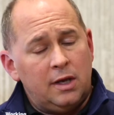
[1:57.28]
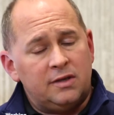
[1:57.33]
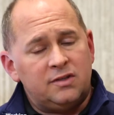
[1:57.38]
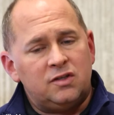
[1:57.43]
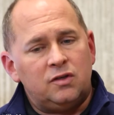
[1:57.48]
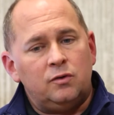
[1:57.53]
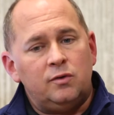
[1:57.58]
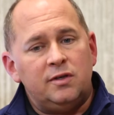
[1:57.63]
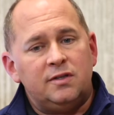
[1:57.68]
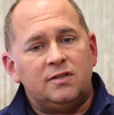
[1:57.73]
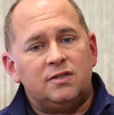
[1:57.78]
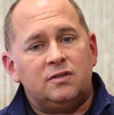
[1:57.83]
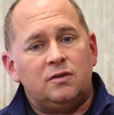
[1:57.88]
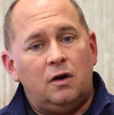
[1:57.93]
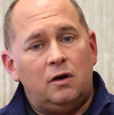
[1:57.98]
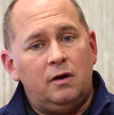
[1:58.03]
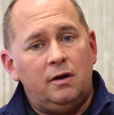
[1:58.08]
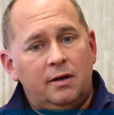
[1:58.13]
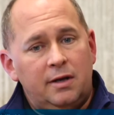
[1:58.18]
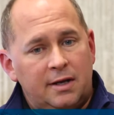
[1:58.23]
Yeah, so it
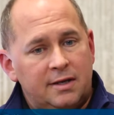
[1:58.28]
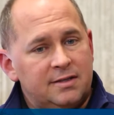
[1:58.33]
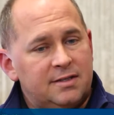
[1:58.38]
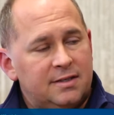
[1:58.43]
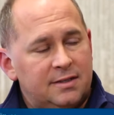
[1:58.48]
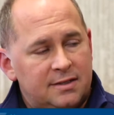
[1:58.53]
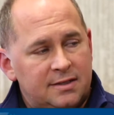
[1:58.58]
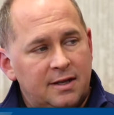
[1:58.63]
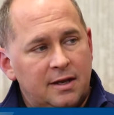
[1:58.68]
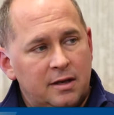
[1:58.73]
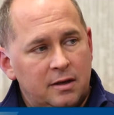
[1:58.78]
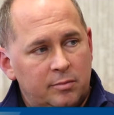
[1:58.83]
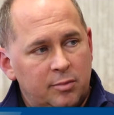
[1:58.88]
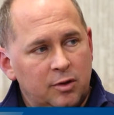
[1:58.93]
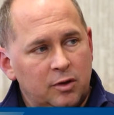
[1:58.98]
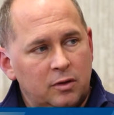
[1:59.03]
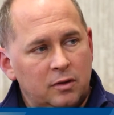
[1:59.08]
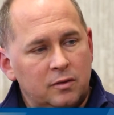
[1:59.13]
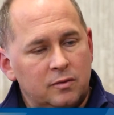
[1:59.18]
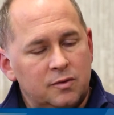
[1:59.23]
started as
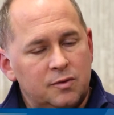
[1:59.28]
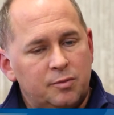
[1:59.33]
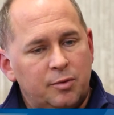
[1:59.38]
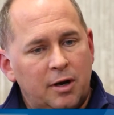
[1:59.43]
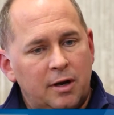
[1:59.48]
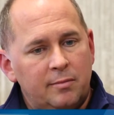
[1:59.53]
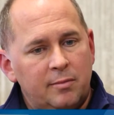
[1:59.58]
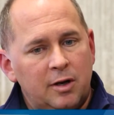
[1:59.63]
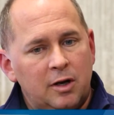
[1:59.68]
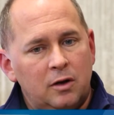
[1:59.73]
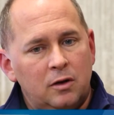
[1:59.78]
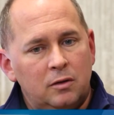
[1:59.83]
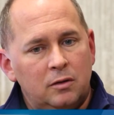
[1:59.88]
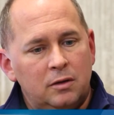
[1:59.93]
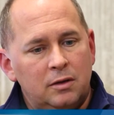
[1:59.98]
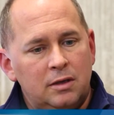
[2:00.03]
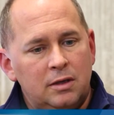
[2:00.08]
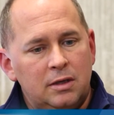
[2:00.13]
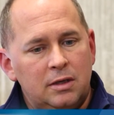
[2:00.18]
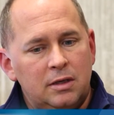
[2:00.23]
sustainability. It was
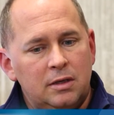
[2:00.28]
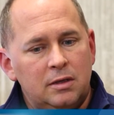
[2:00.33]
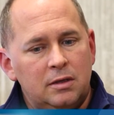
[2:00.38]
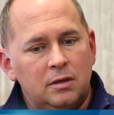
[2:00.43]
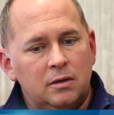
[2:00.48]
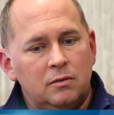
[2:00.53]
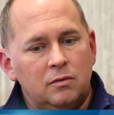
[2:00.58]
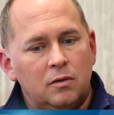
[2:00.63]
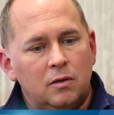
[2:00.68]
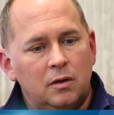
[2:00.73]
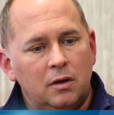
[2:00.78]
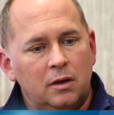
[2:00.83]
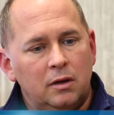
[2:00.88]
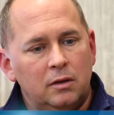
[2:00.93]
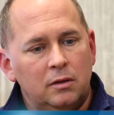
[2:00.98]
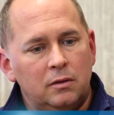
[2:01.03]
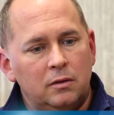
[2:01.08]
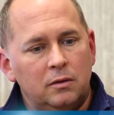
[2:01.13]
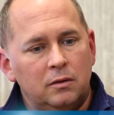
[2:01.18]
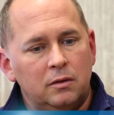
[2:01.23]
primarily
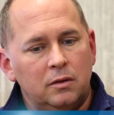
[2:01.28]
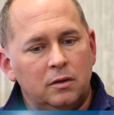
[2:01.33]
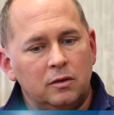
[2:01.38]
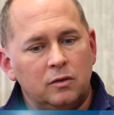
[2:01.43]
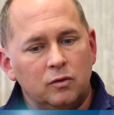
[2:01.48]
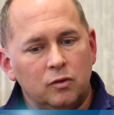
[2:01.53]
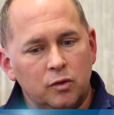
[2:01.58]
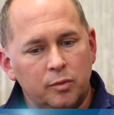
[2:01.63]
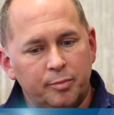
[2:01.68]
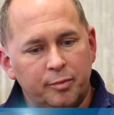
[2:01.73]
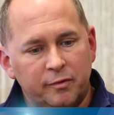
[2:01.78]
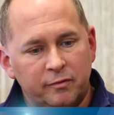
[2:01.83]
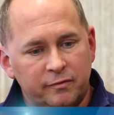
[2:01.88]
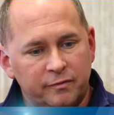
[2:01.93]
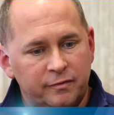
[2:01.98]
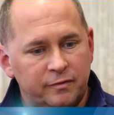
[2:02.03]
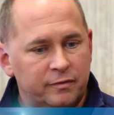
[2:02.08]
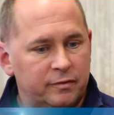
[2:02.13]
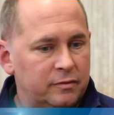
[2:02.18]
a group of